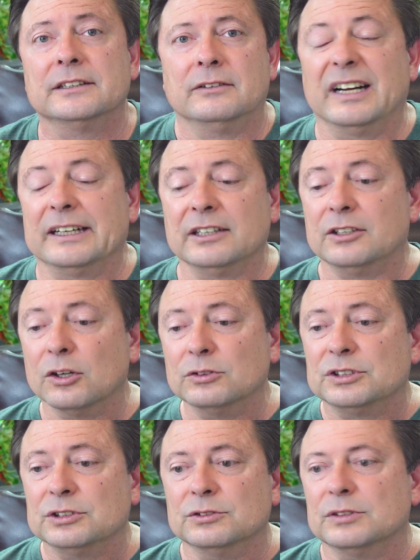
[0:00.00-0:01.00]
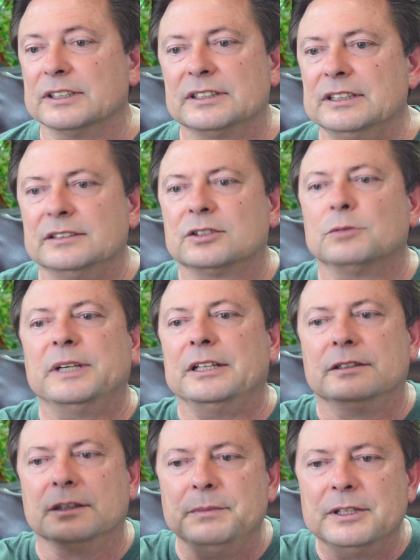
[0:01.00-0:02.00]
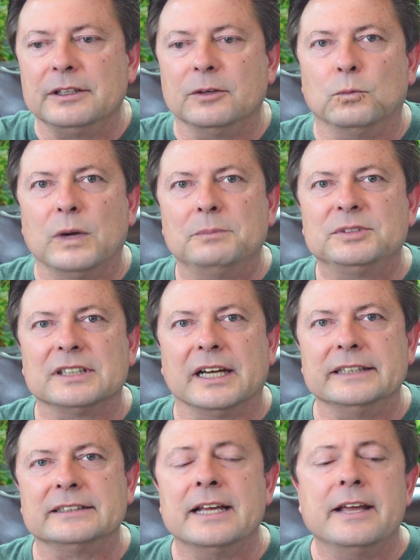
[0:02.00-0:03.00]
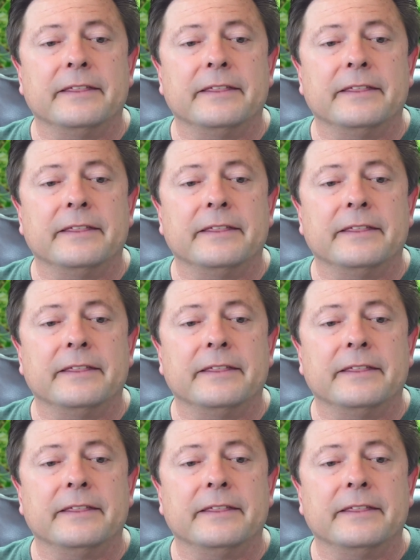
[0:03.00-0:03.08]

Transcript: I mean, I can go to see so many chameleon websites